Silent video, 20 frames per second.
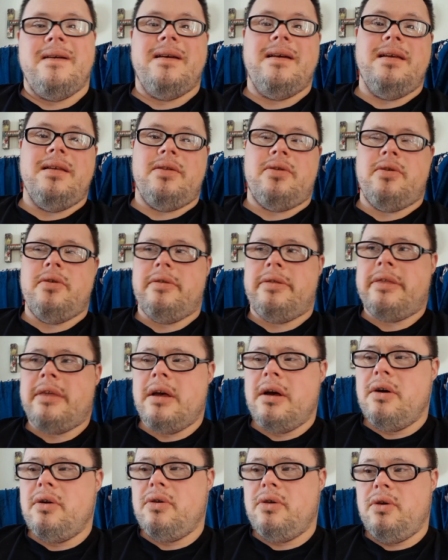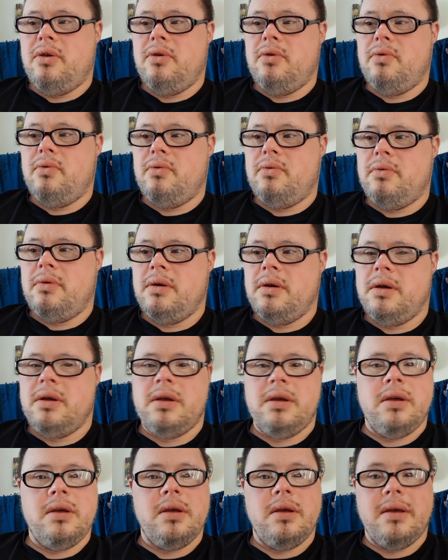is to tell you
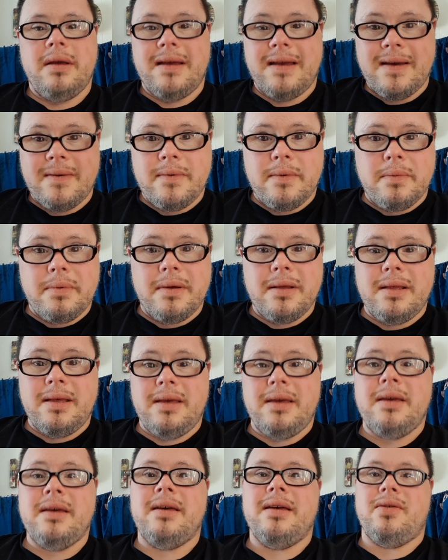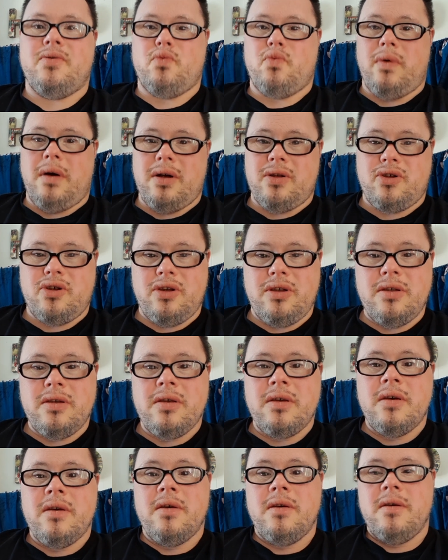everybody is watching
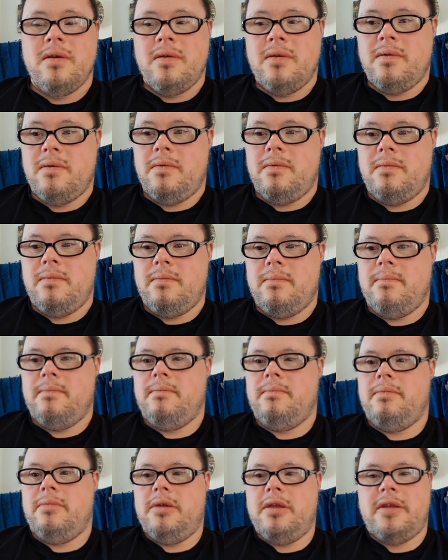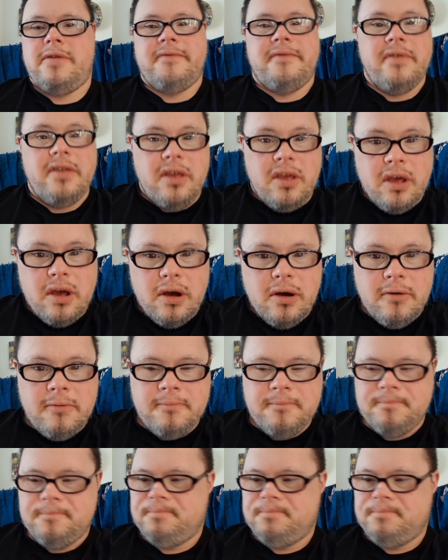this video.